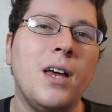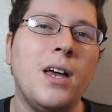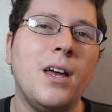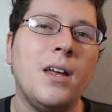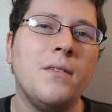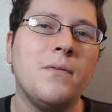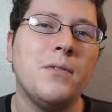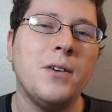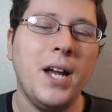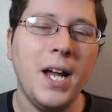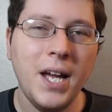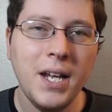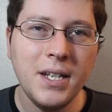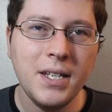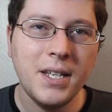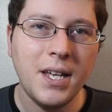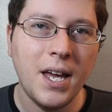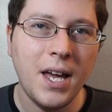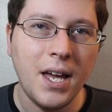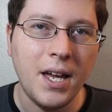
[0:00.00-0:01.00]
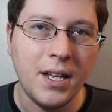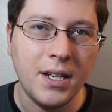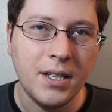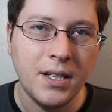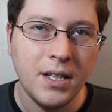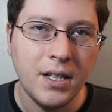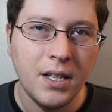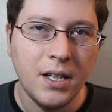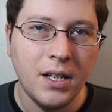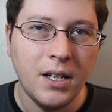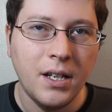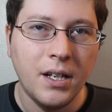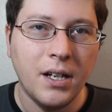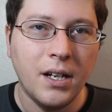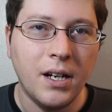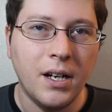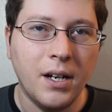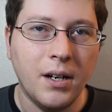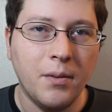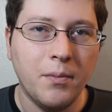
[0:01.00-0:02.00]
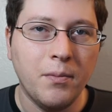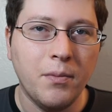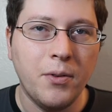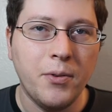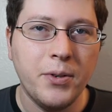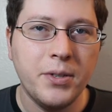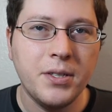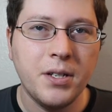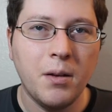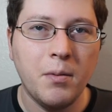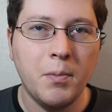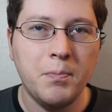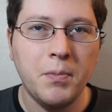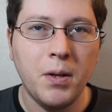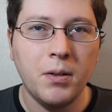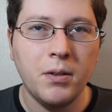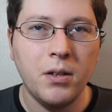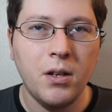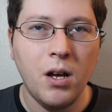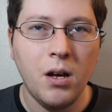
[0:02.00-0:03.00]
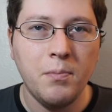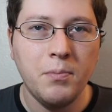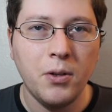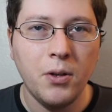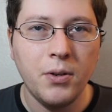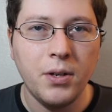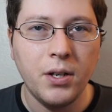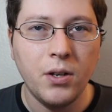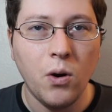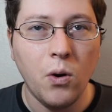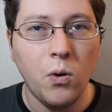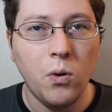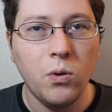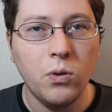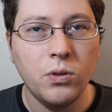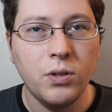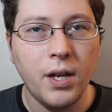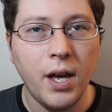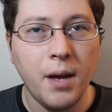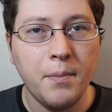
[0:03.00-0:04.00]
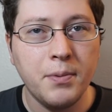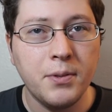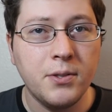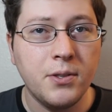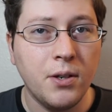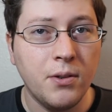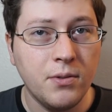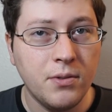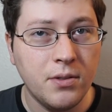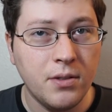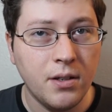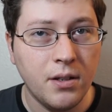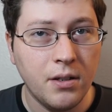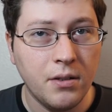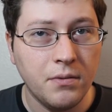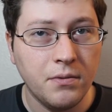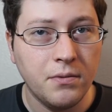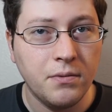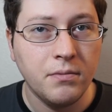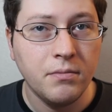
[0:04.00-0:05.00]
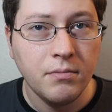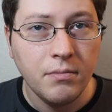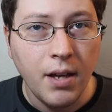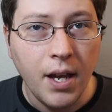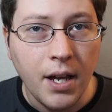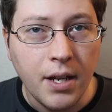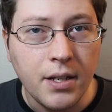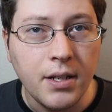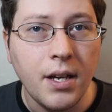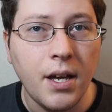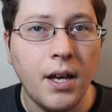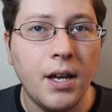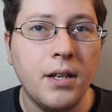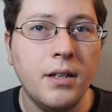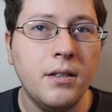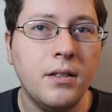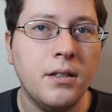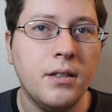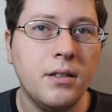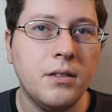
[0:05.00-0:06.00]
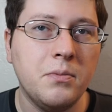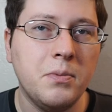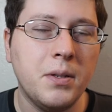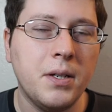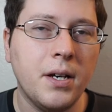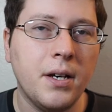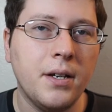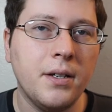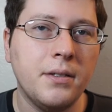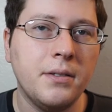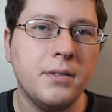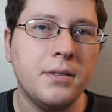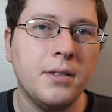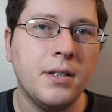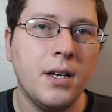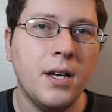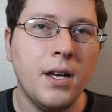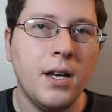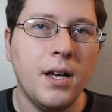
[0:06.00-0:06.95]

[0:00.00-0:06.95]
And for Andy Cade, um, the reason I'm up uploading old episodes of Andy Cade is because